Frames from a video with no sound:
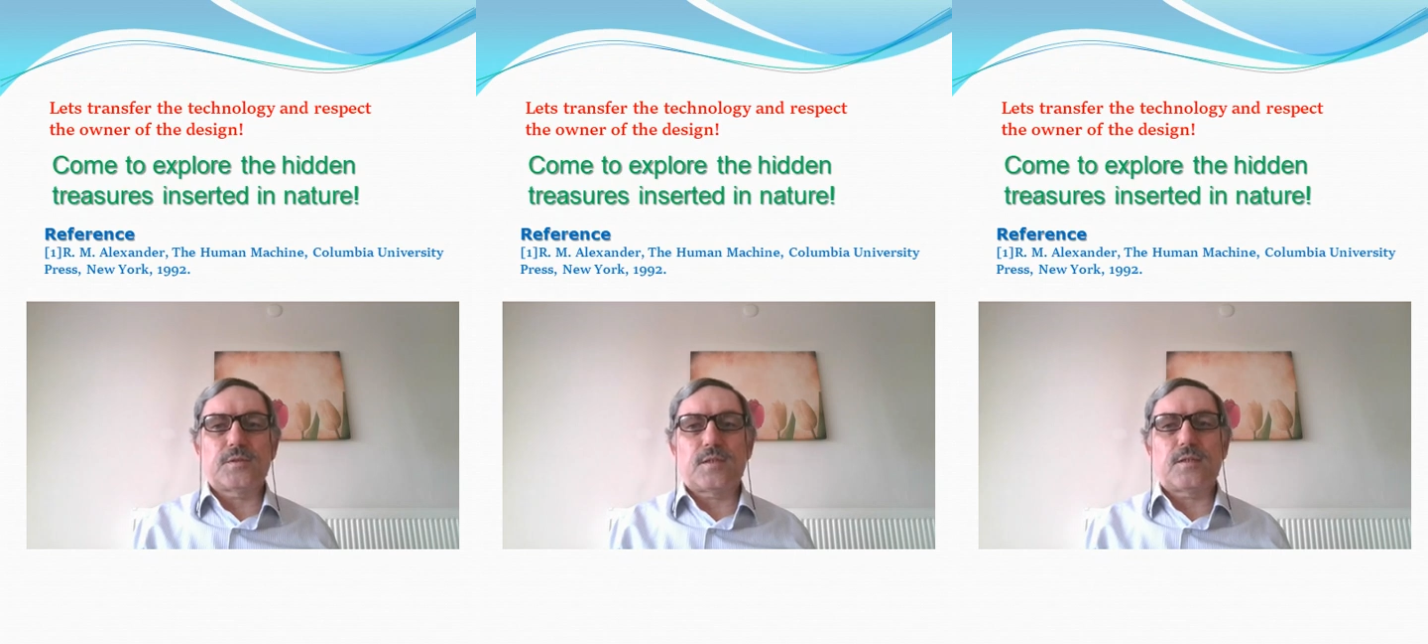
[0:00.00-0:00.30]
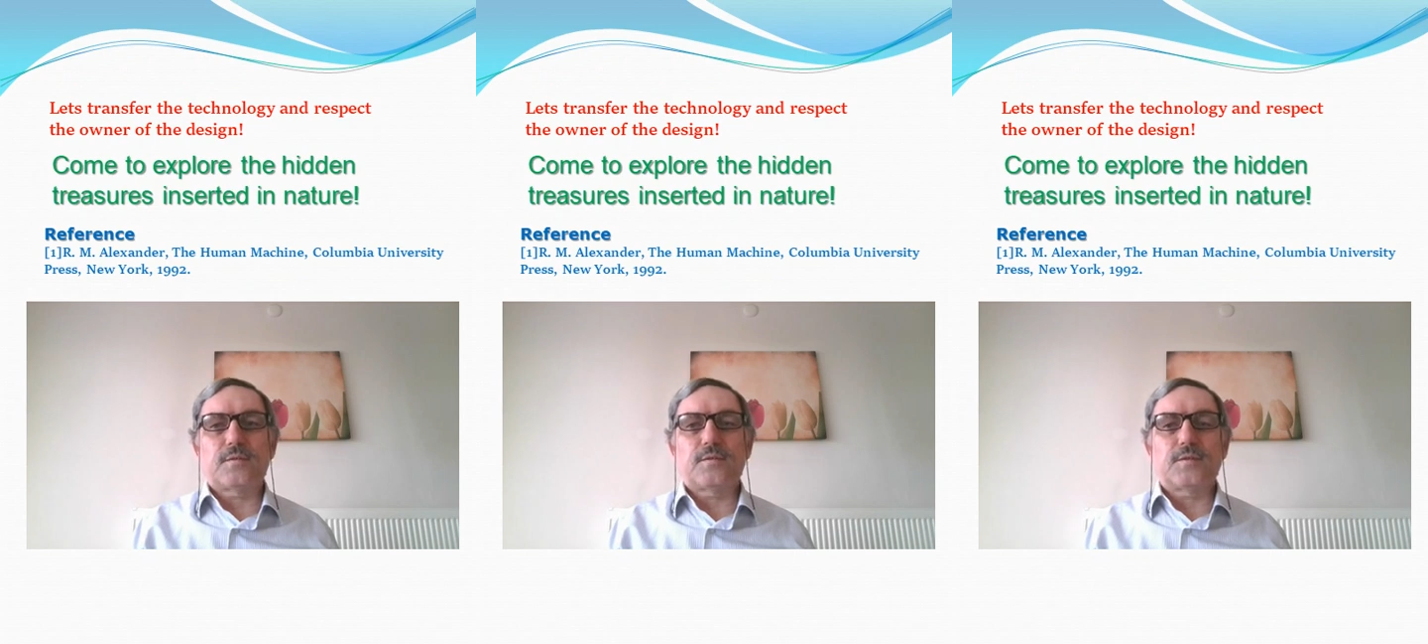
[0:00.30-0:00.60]

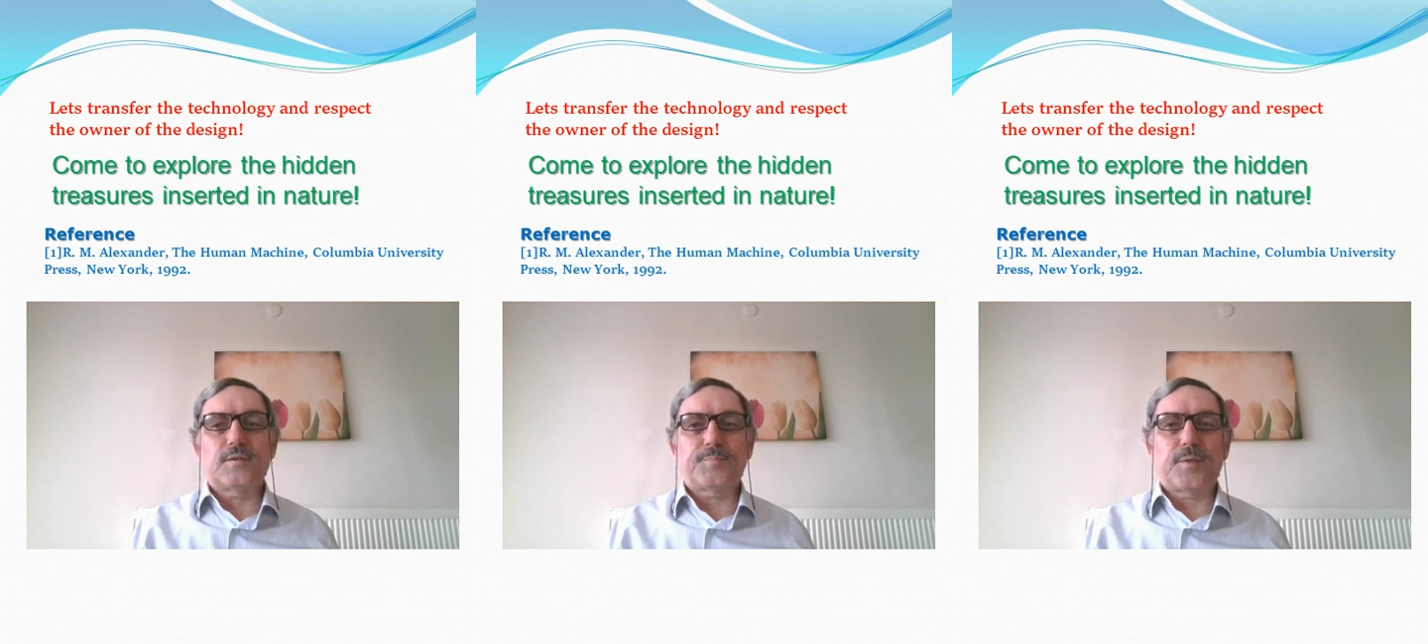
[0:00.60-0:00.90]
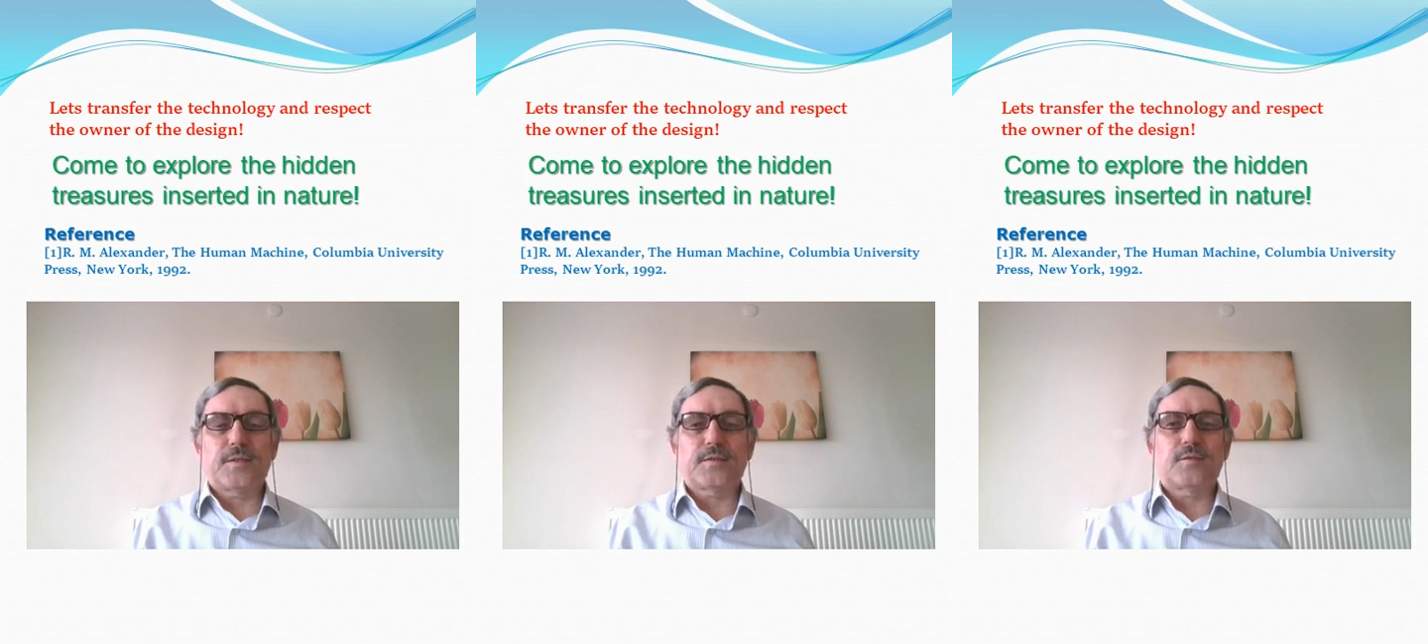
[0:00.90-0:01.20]
and
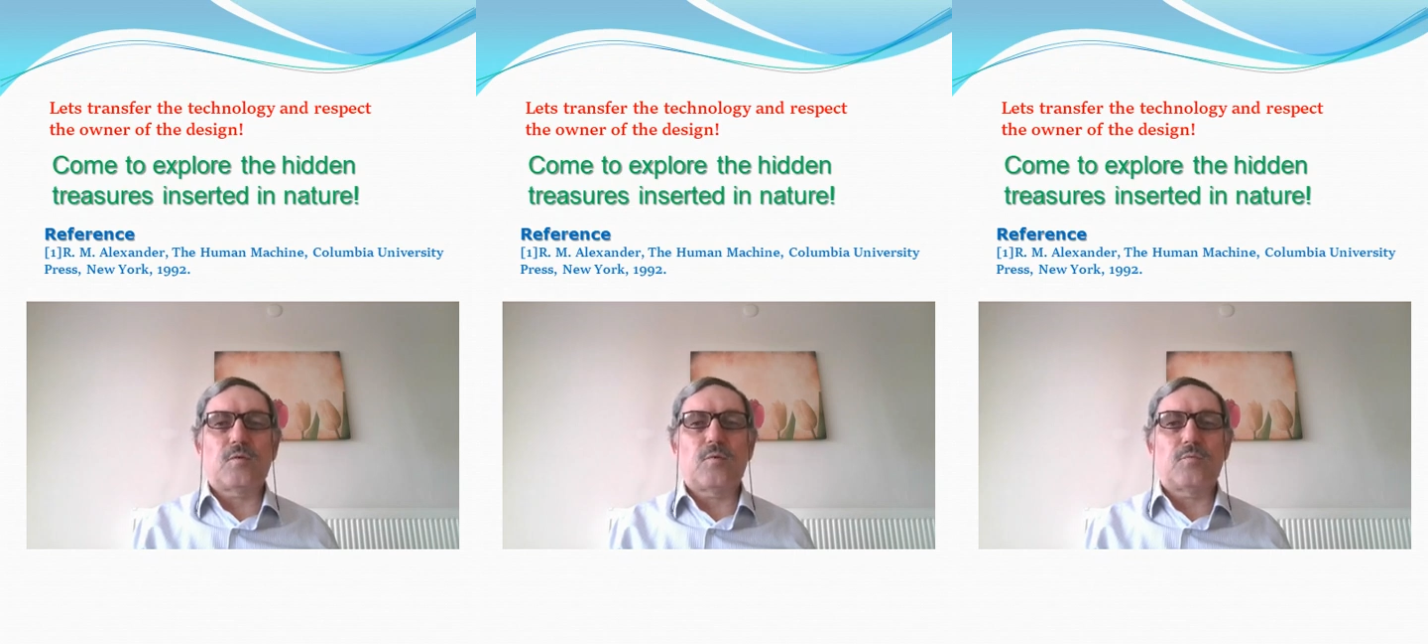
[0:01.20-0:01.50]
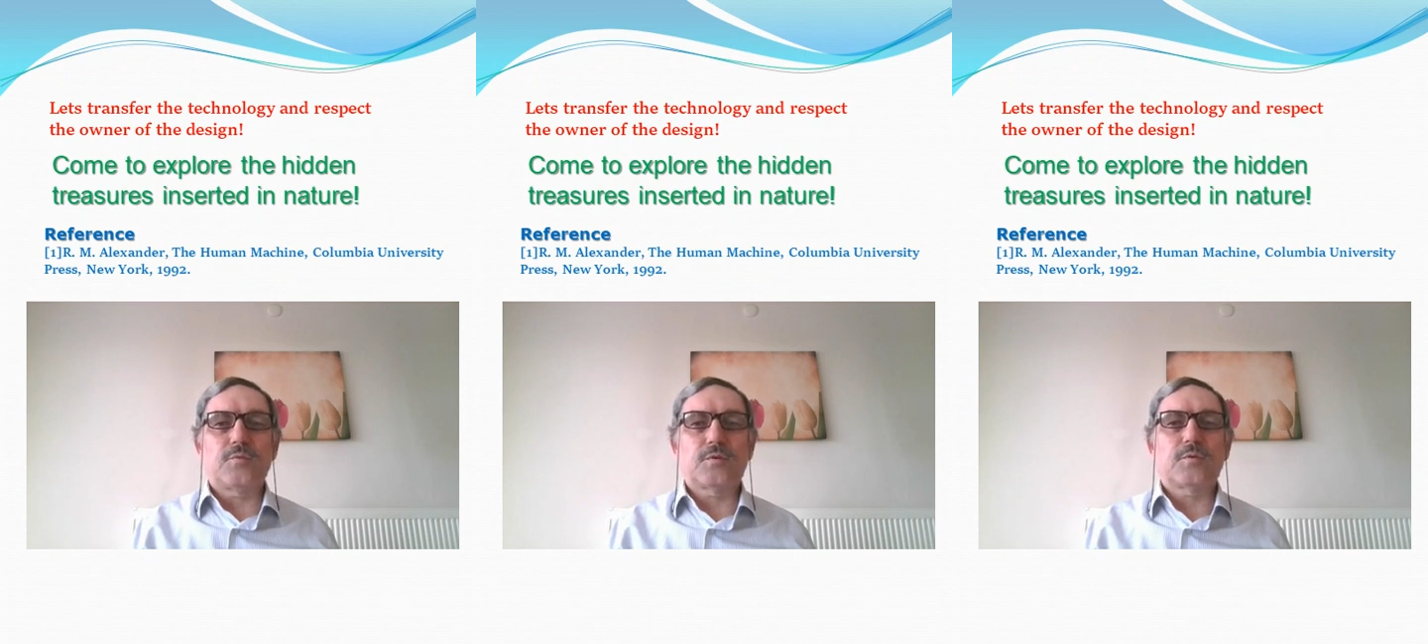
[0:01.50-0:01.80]
respect the
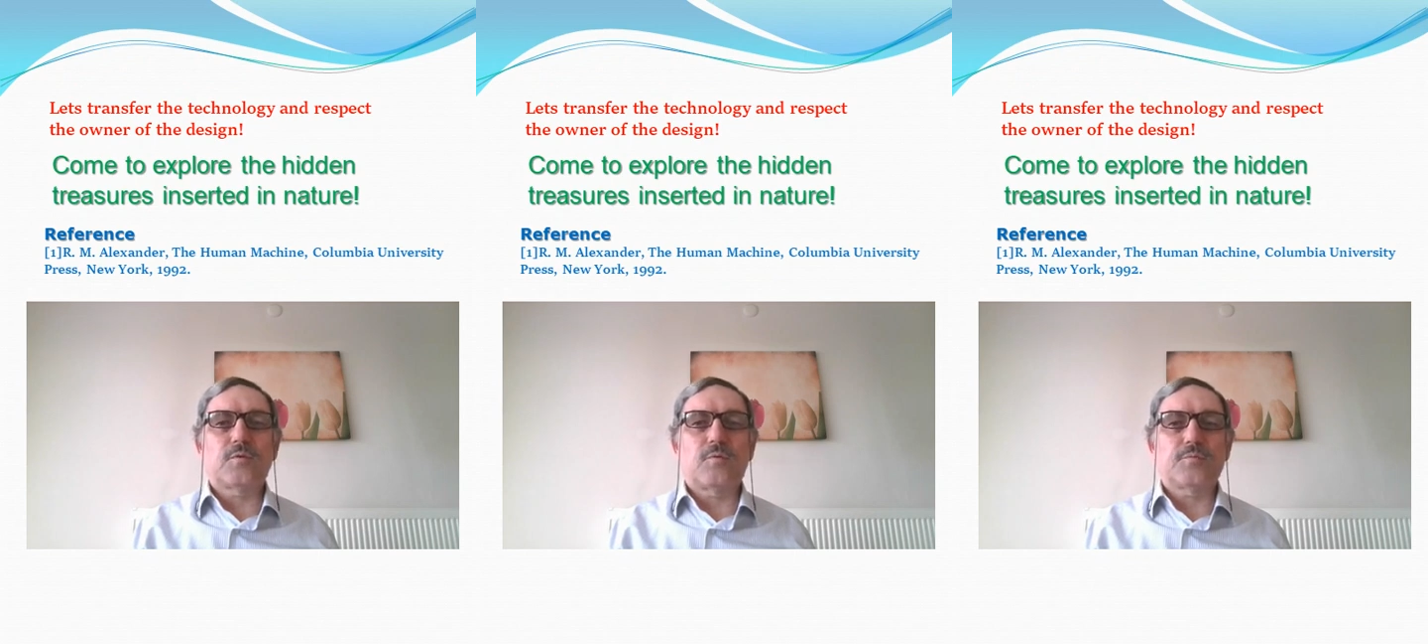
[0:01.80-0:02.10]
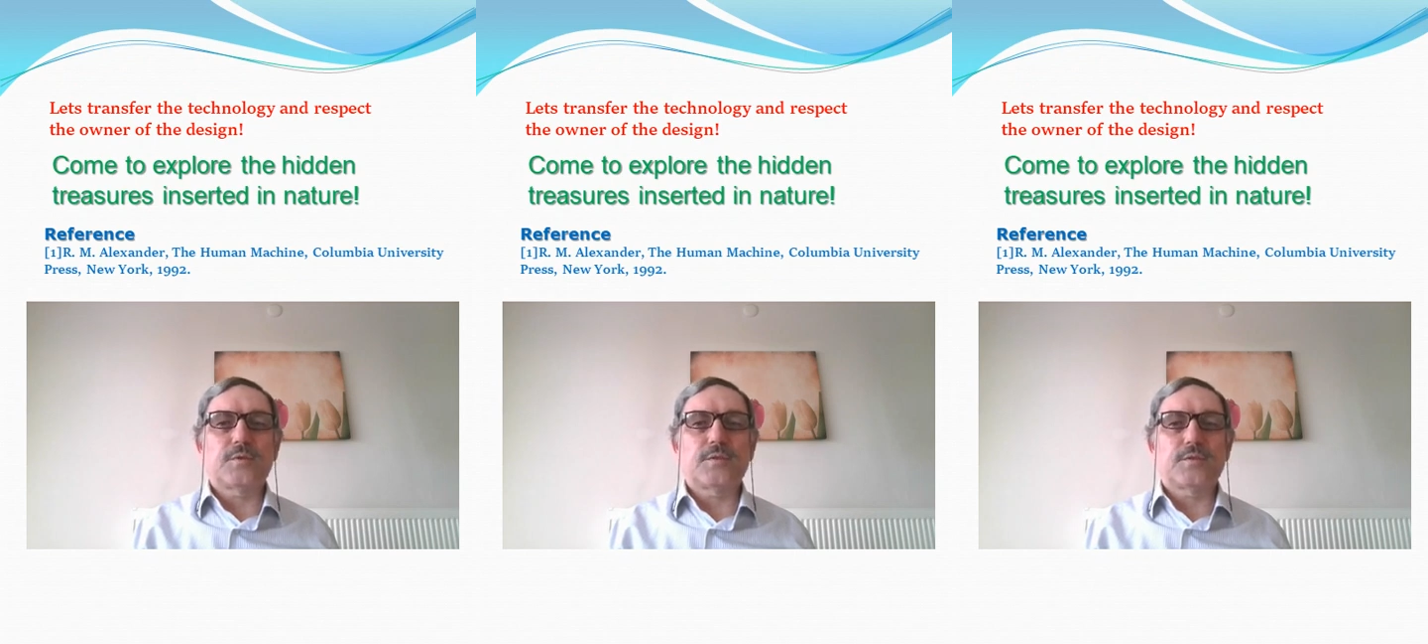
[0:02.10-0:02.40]
owner of the
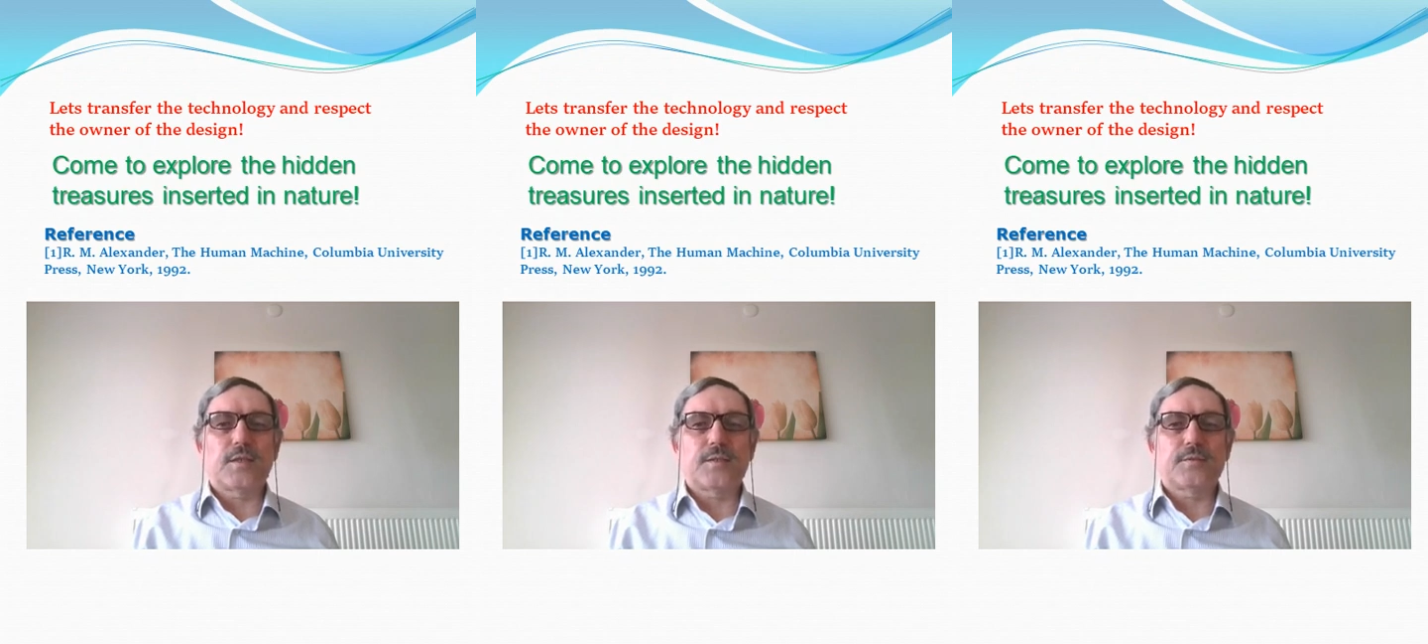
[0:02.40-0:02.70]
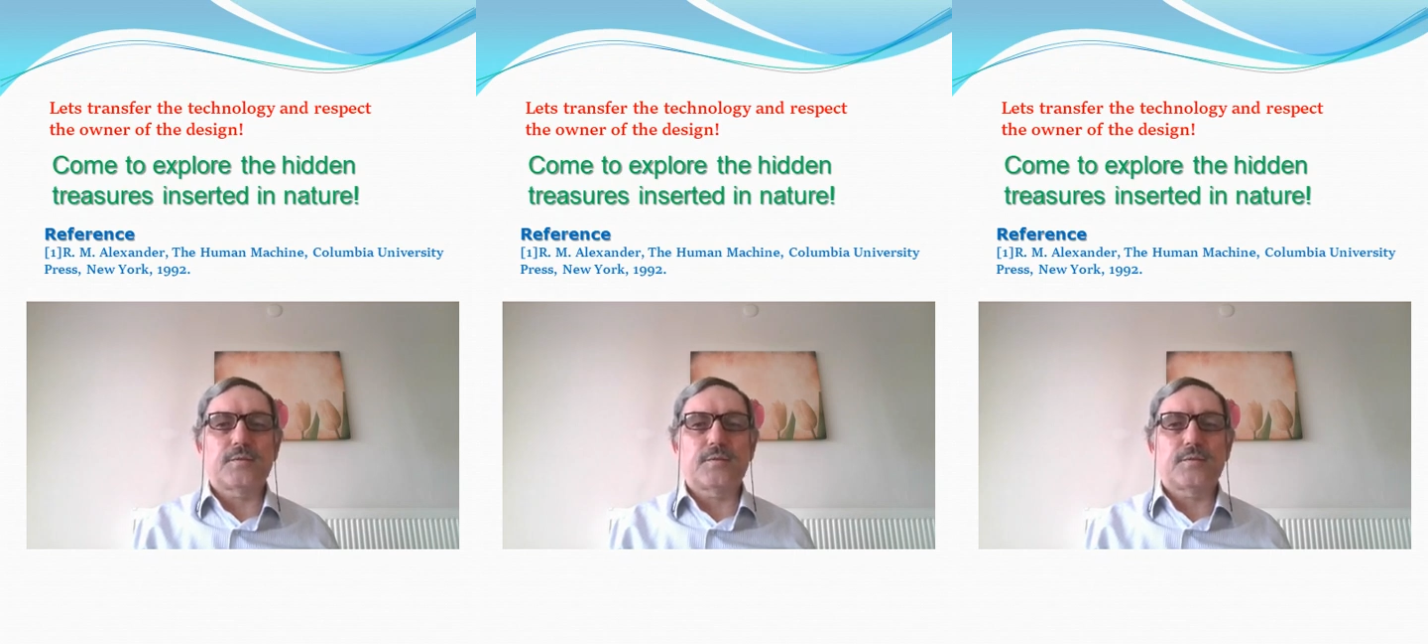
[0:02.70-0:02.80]
design.